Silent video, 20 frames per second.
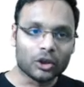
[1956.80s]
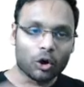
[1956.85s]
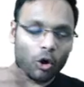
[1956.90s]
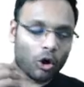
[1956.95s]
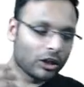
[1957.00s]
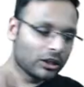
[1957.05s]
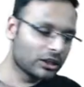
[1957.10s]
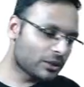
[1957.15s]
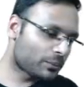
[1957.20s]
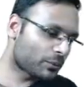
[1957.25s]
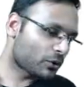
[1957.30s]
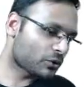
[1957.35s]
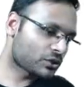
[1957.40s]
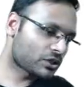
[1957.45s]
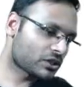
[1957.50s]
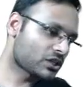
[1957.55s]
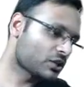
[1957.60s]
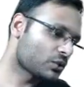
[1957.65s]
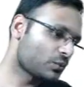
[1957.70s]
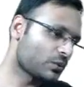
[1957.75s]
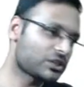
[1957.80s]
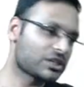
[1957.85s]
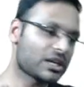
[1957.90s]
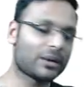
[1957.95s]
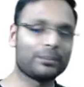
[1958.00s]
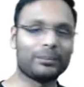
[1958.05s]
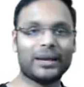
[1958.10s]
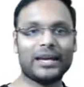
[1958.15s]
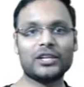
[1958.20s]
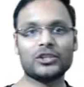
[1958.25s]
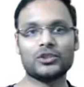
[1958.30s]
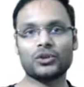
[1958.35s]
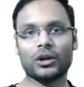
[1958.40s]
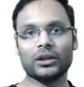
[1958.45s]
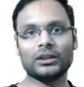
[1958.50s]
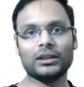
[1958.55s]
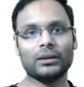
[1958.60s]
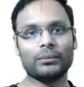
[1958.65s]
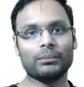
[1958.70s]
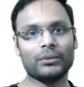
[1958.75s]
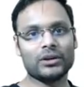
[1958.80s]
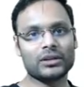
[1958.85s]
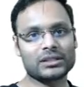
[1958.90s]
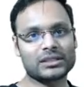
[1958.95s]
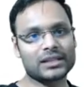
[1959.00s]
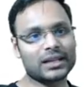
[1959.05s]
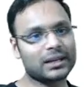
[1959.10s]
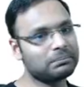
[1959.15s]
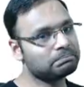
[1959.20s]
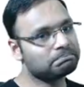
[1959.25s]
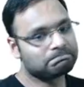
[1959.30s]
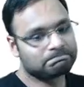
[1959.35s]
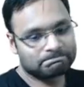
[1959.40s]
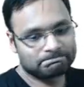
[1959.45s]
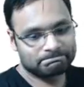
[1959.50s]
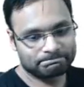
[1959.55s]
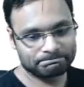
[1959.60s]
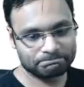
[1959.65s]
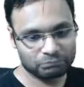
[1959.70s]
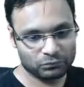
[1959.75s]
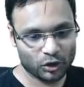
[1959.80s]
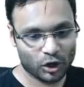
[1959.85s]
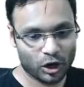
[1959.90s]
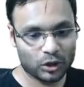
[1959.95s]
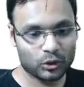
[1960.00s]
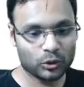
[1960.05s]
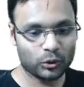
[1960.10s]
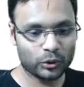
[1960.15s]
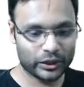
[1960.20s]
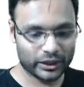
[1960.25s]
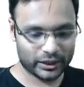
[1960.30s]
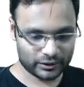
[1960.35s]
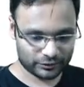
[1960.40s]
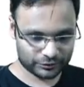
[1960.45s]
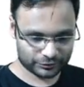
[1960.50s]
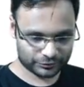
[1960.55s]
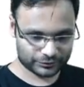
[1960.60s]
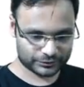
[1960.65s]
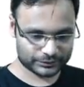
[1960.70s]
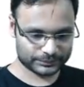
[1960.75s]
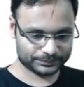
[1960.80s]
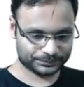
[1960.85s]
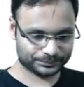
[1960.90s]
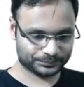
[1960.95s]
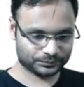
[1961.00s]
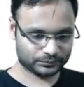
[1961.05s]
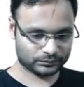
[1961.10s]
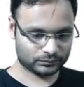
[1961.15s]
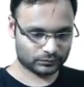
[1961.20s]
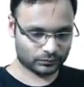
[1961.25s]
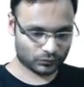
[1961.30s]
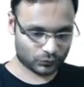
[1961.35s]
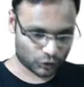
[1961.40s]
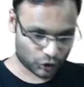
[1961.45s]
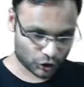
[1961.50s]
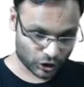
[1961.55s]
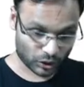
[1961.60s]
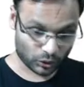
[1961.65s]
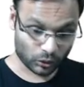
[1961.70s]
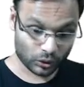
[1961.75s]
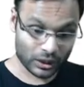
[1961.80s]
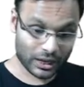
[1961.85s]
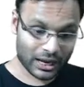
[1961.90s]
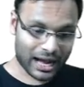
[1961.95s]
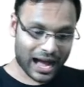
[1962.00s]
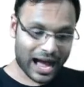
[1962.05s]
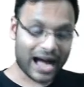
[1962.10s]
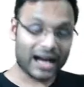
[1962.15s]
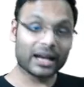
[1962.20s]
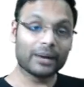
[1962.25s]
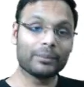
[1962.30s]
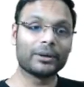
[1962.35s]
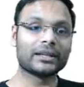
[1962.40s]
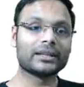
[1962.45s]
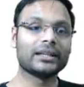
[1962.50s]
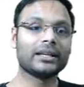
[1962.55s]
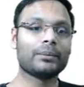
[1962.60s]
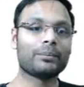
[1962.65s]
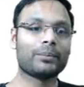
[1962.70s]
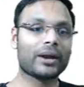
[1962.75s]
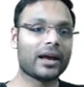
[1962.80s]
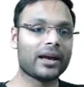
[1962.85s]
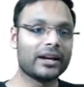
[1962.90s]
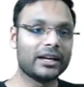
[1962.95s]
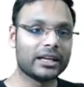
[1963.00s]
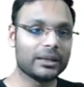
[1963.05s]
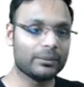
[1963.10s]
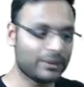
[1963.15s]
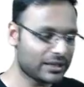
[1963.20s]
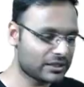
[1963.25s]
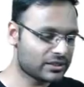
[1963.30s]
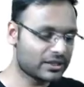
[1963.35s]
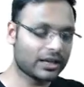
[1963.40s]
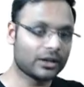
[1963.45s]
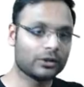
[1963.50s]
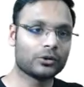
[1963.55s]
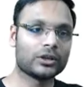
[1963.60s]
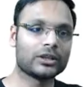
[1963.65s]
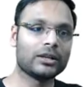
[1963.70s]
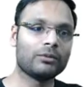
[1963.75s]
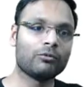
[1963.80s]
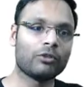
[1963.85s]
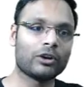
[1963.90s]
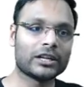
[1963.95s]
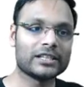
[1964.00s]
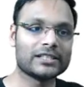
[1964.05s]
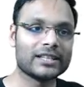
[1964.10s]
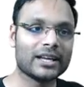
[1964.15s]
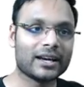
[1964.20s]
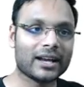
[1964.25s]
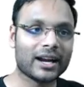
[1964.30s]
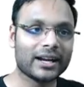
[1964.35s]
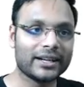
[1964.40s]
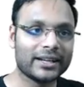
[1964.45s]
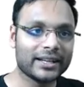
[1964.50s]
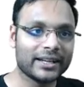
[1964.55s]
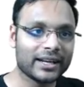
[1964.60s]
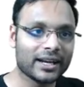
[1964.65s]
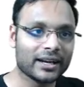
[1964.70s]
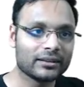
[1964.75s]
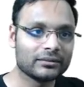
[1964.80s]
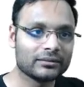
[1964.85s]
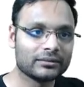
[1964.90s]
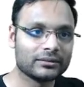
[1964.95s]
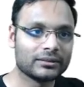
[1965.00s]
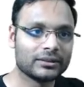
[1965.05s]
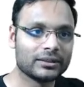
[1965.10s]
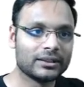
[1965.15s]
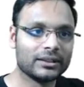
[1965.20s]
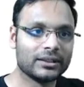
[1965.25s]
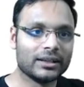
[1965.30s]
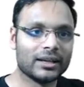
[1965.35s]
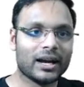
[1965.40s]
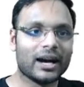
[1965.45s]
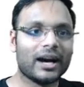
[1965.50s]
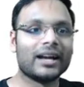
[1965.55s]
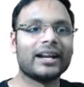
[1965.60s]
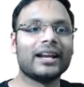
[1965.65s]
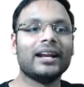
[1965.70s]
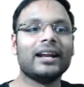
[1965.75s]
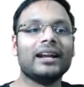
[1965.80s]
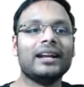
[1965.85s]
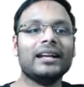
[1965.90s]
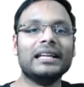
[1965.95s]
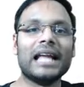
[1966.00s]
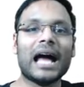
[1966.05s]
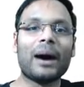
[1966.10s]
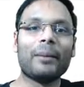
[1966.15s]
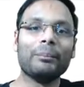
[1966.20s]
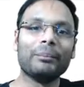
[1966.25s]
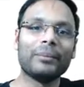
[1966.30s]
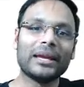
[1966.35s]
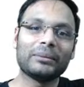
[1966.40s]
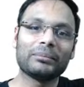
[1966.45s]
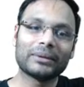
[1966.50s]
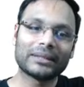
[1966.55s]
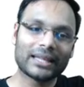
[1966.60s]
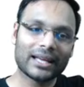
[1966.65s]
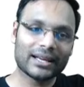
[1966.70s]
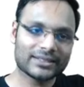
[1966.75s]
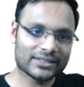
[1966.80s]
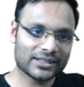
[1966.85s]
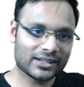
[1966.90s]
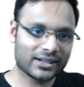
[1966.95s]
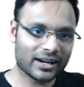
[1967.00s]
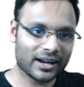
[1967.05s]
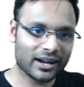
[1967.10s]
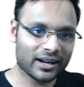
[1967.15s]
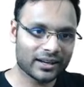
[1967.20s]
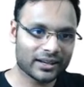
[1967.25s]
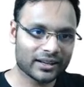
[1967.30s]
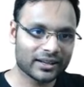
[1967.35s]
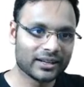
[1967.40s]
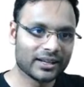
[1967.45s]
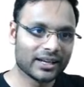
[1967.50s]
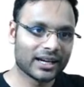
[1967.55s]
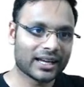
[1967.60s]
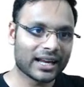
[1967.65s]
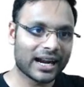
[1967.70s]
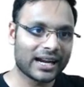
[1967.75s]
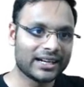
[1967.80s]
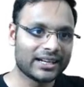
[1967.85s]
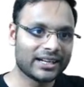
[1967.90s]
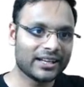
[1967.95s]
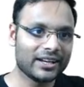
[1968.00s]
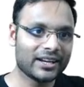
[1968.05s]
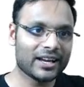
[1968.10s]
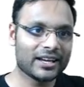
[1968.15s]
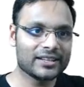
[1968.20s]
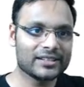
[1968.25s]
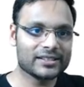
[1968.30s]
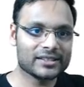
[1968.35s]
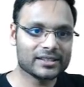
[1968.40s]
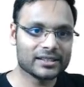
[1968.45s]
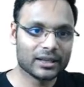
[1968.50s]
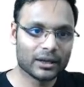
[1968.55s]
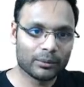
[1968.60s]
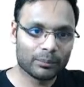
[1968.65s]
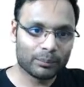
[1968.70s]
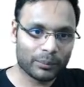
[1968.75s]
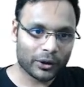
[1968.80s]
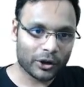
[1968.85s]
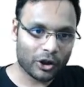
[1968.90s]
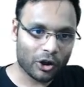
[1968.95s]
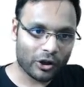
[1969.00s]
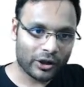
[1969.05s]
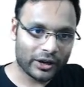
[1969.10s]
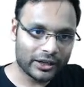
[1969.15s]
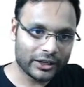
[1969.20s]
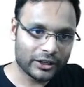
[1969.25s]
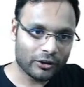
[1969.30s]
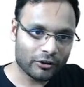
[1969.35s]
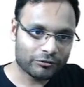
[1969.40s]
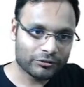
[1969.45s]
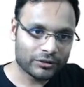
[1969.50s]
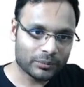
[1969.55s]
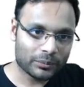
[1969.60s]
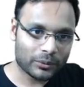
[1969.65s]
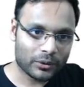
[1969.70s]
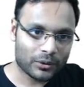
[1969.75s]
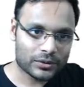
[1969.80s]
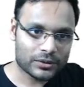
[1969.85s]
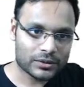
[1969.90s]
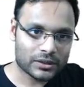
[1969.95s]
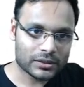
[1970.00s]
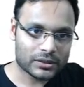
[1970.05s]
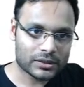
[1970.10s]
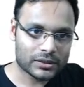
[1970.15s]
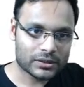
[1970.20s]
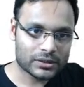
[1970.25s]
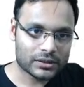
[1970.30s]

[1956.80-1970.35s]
all the processes which are based on the burst time, not good enough. Chalo, aage badhte hain. Priority based algorithm, what is the criteria? Are naam mein hi pata chal raha hai. Criteria is priority of the process.